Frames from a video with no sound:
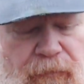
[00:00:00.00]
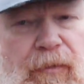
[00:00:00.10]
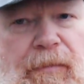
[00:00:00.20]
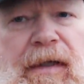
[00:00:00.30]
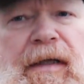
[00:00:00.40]

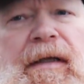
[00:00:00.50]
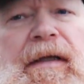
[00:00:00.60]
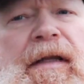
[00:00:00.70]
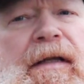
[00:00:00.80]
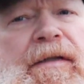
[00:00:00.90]
for
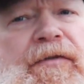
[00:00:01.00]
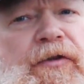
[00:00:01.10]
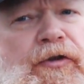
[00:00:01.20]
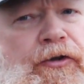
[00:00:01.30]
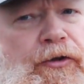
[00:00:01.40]
me,
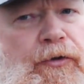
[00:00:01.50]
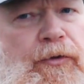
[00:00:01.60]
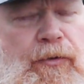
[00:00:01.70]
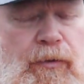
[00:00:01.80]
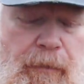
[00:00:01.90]
there's
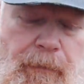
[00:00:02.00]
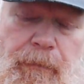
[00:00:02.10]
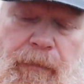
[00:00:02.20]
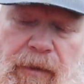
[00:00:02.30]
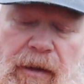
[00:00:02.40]
two
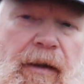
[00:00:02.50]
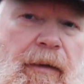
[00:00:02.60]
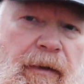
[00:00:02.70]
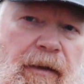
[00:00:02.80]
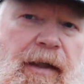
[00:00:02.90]

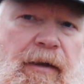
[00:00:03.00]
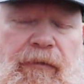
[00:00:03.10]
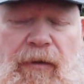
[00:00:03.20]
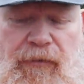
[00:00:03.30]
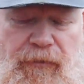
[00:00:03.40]
clear
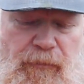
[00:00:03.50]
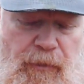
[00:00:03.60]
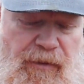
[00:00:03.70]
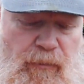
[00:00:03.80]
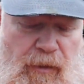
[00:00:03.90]
advantages
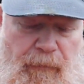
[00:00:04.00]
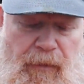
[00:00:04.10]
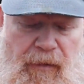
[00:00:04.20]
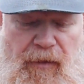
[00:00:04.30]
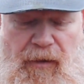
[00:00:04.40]
with this one.
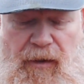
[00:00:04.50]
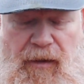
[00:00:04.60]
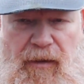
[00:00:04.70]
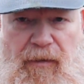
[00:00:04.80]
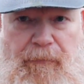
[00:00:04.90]

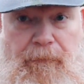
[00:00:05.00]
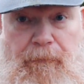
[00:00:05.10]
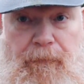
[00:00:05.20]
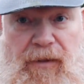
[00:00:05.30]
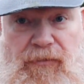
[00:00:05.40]

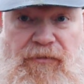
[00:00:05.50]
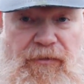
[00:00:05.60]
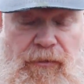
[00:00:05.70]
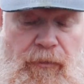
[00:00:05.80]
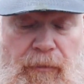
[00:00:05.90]
As you
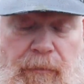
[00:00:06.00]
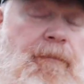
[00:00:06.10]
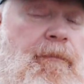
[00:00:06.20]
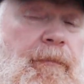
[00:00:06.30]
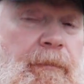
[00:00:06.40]
saw,
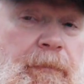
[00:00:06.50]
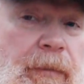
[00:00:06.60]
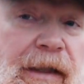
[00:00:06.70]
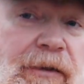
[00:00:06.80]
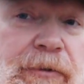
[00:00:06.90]

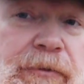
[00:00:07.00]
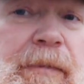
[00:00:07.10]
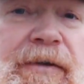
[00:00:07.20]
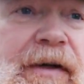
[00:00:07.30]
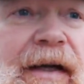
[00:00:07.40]
when I
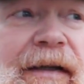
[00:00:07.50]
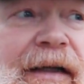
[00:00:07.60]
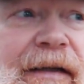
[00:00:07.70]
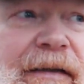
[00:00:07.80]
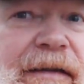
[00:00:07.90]
used my
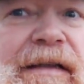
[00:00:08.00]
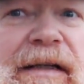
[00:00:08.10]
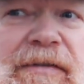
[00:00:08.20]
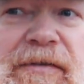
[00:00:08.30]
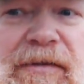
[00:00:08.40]
Trangia, it
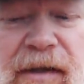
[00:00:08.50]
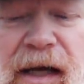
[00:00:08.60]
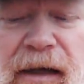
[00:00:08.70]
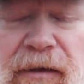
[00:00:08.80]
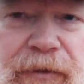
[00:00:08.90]
gets
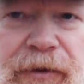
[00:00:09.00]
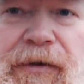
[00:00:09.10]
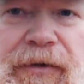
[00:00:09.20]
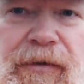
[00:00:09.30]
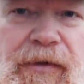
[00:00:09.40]
kind of
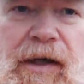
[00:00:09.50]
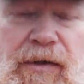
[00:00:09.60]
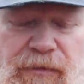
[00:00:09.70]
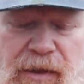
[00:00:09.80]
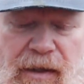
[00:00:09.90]
dirty on the
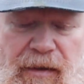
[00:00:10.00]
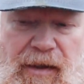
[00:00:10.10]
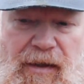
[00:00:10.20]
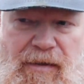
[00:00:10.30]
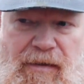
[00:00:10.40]
outside,
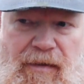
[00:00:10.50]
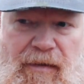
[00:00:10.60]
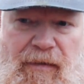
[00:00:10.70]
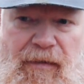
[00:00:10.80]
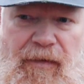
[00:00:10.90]
and